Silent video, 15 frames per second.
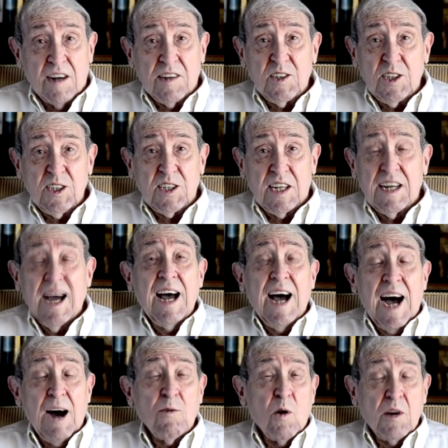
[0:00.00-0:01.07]
And she said,
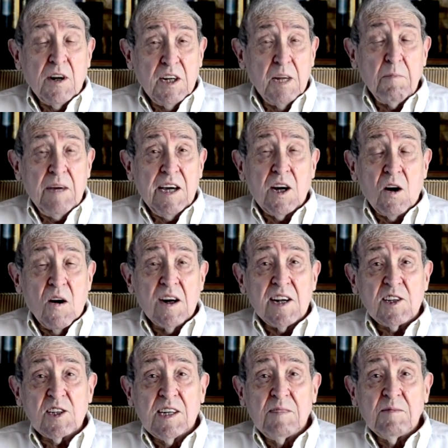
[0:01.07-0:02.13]
I wanted to be an
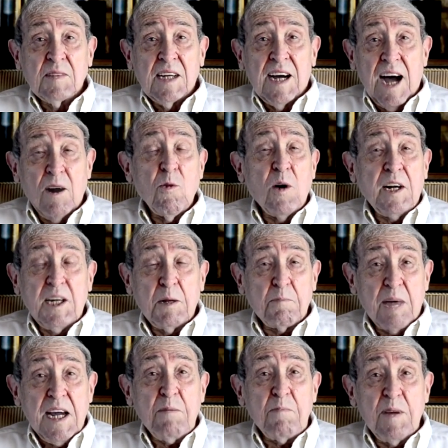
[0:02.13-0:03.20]
artist. I wanted to
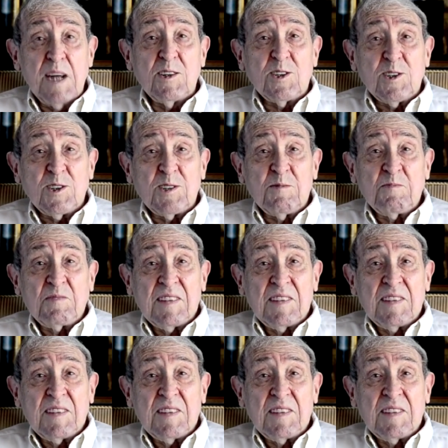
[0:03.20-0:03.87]
paint pictures.